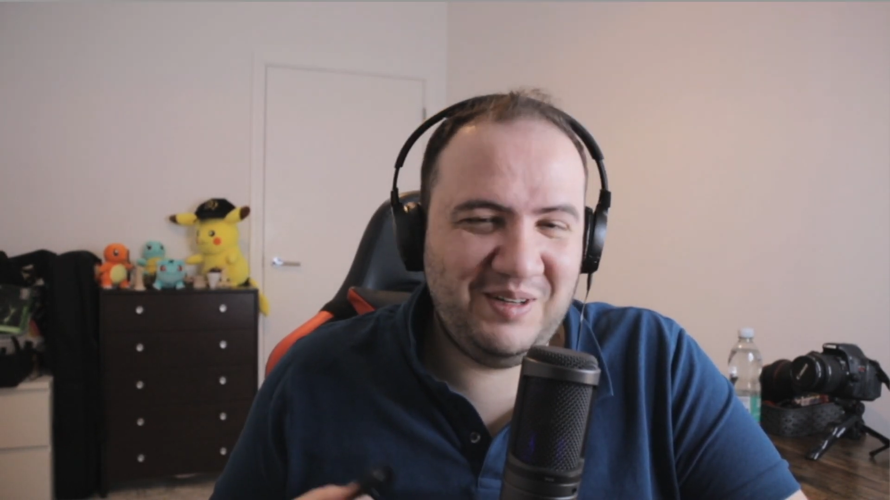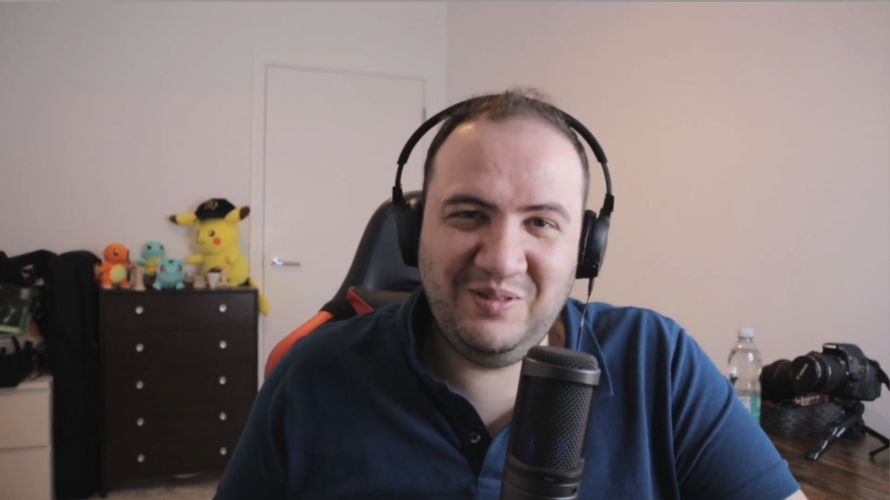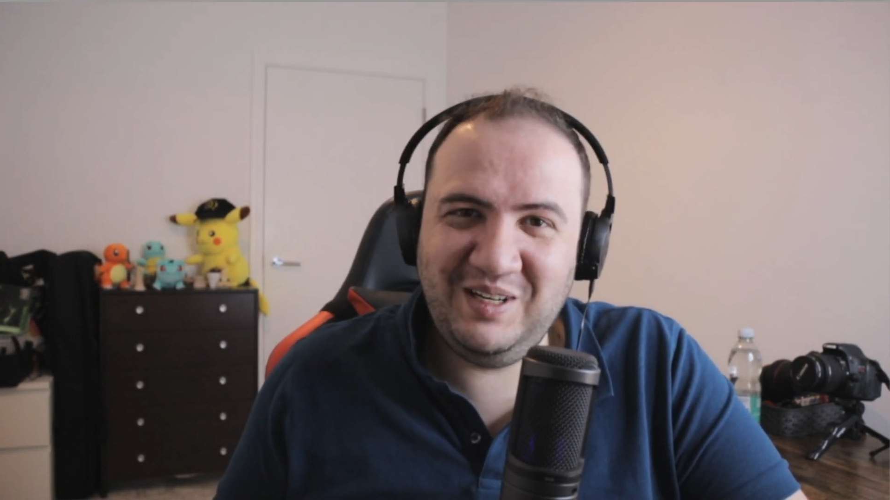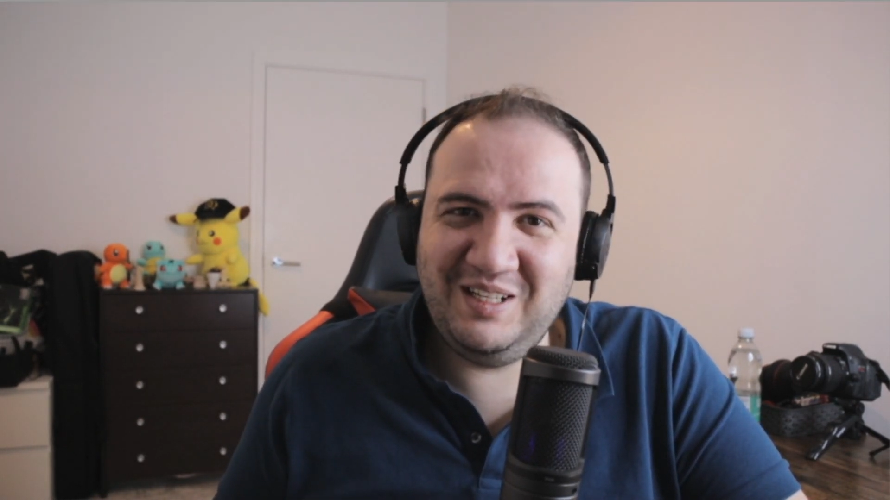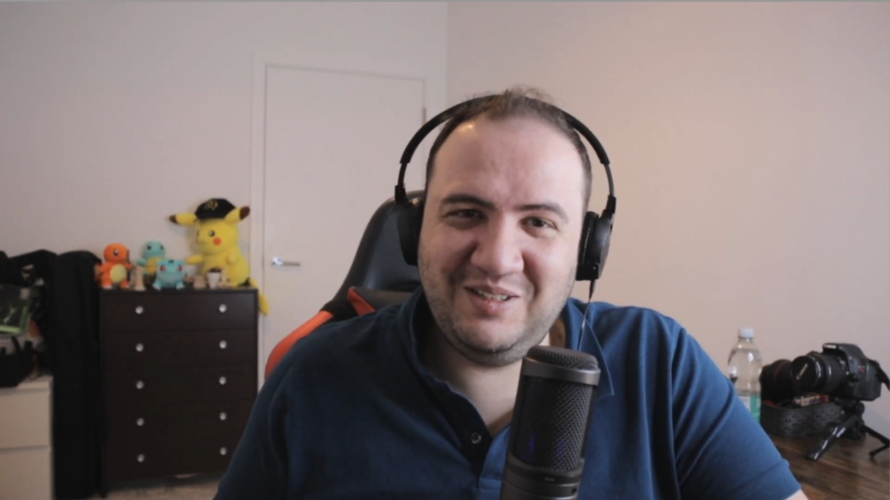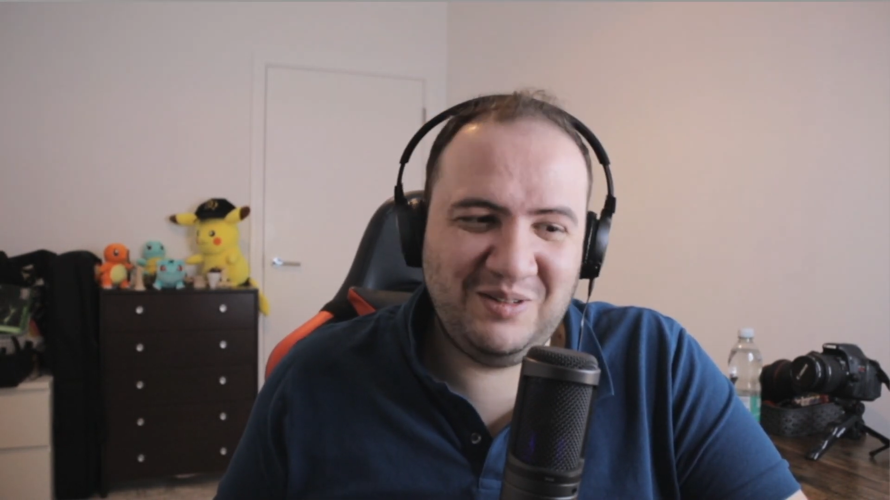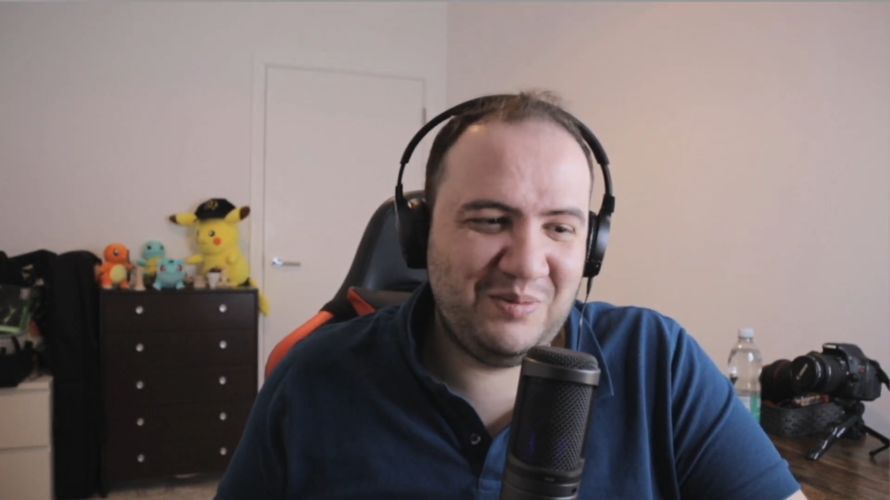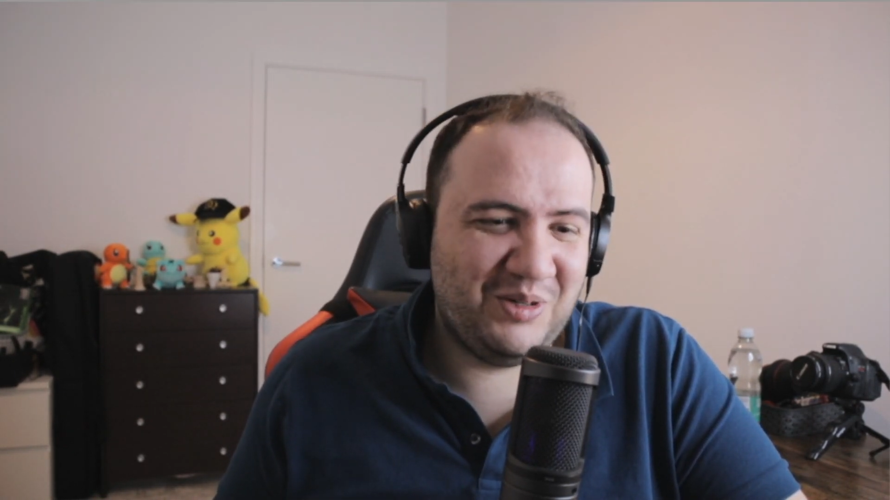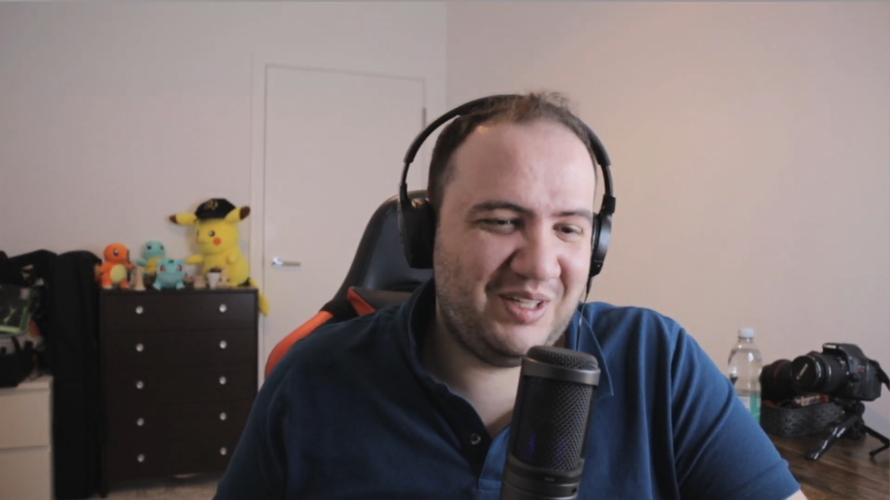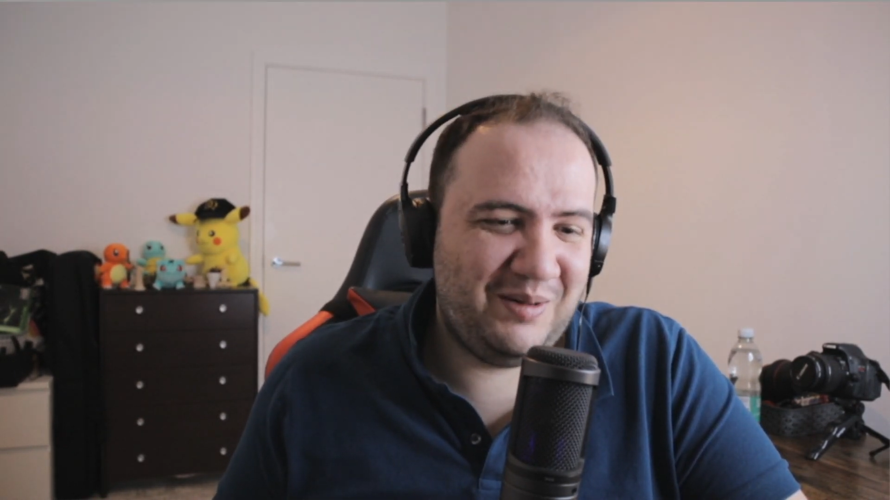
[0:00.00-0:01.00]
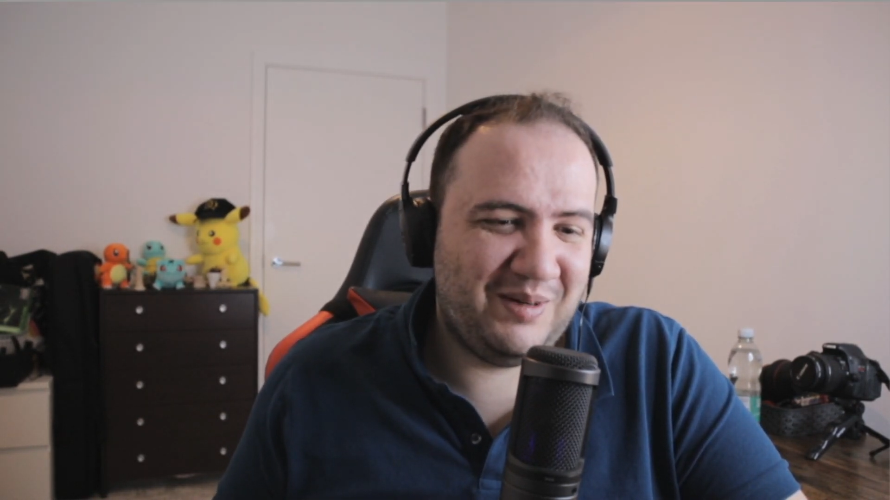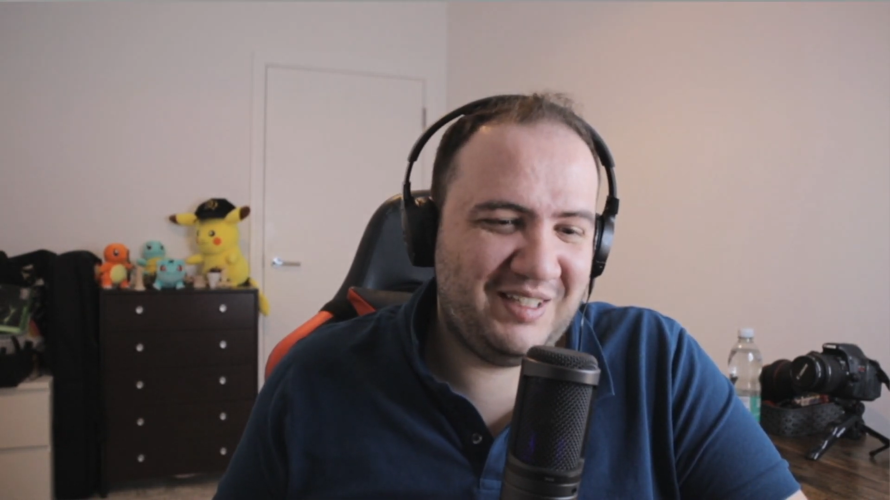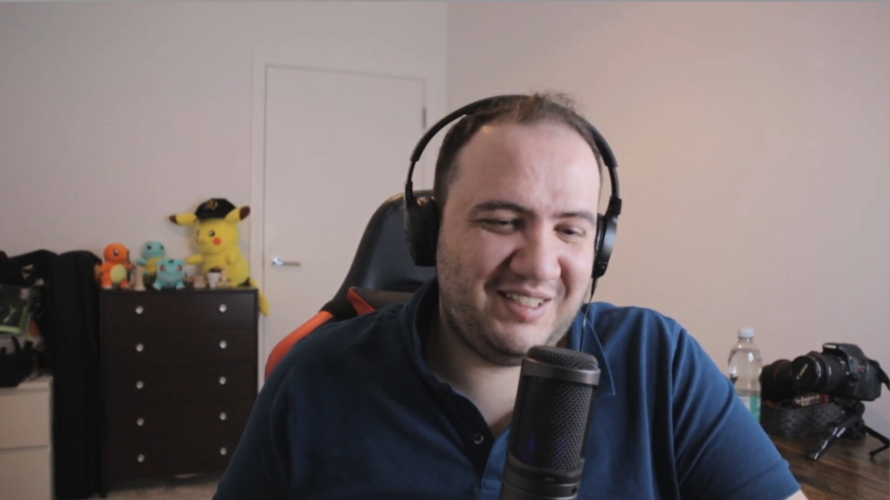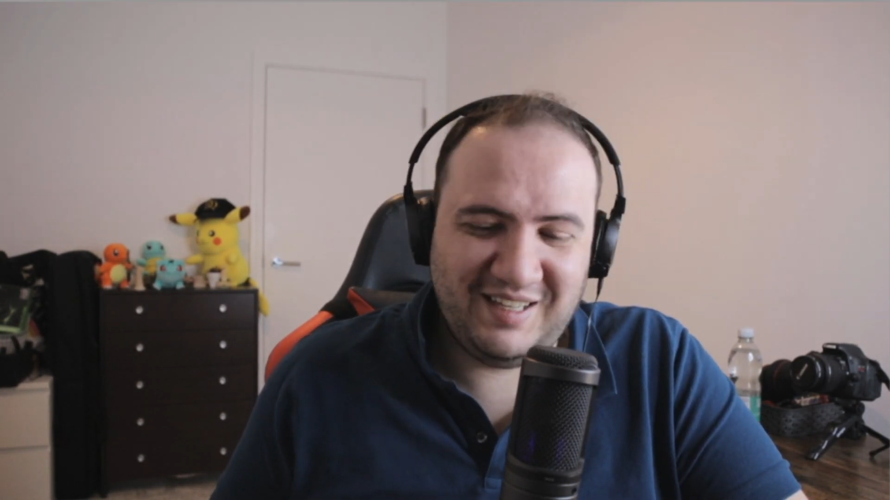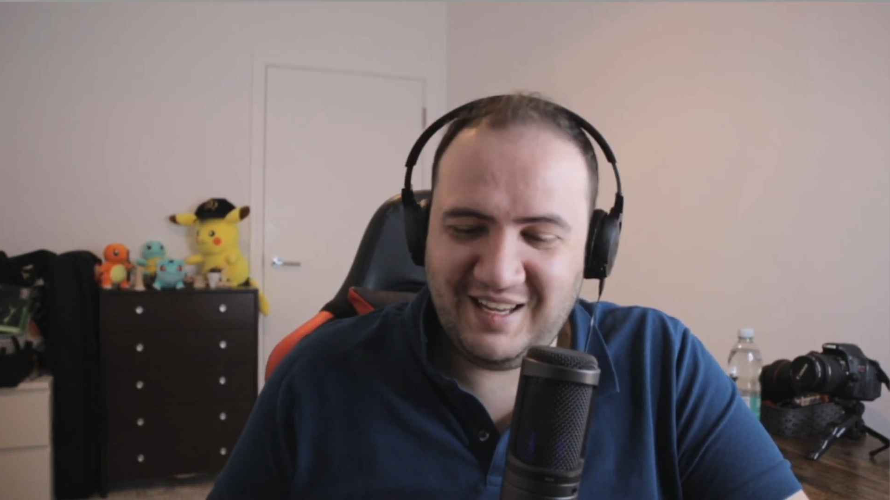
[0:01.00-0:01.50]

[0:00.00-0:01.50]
we need to do more Dimash.